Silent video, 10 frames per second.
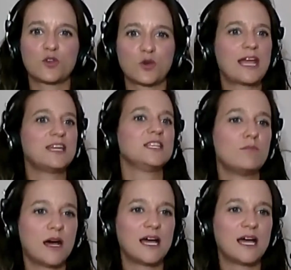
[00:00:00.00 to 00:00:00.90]
creating the
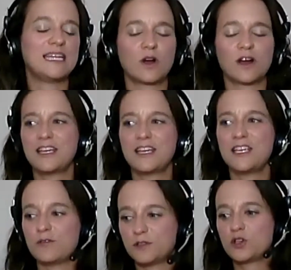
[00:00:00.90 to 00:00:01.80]
money? Or,
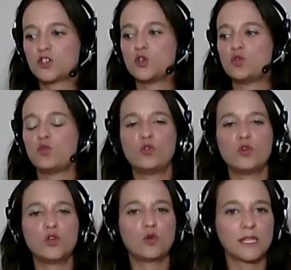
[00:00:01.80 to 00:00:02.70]
look to who
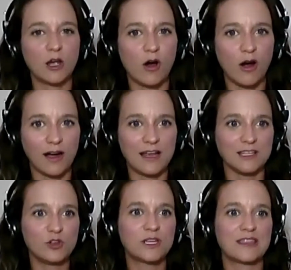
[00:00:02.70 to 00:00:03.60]
you really are
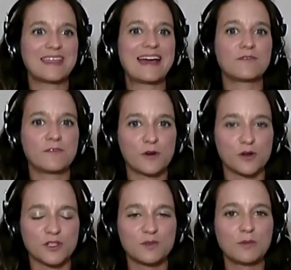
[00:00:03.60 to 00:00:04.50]
and look at that
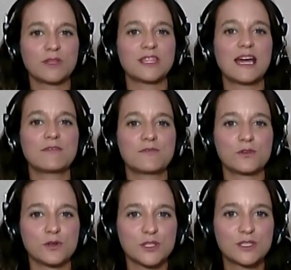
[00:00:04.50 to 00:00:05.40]
first. Be with that
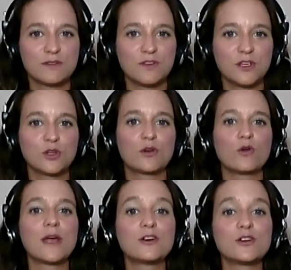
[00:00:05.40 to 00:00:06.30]
first. Feel your
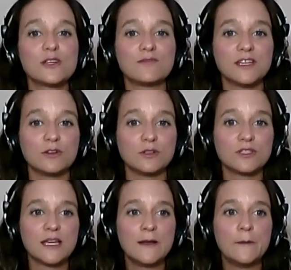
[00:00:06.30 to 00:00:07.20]
own energy
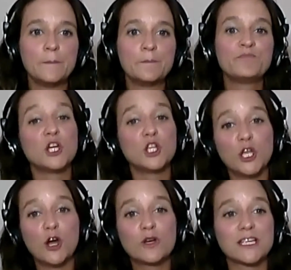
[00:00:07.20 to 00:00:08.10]
field.
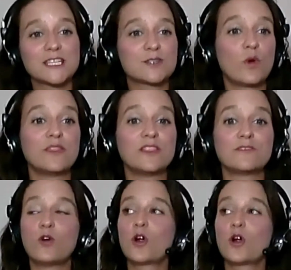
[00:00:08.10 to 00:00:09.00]
Notice when the
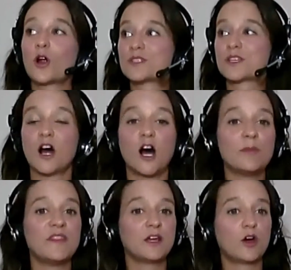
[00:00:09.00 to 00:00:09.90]
forms come
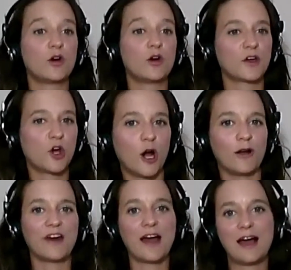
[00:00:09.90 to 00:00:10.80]
and they go, the
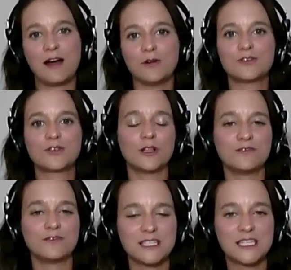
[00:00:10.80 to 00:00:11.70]
car, the house, all of
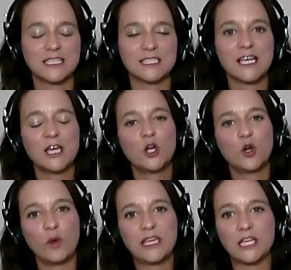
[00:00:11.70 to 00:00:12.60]
these things.
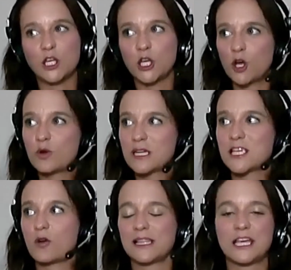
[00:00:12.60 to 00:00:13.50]
We can
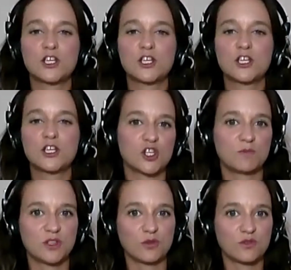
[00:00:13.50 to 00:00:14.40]
notice our relationship
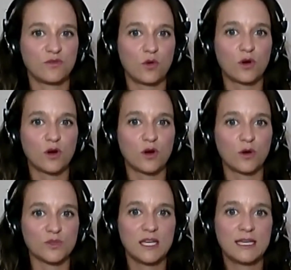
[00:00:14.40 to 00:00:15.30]
to those forms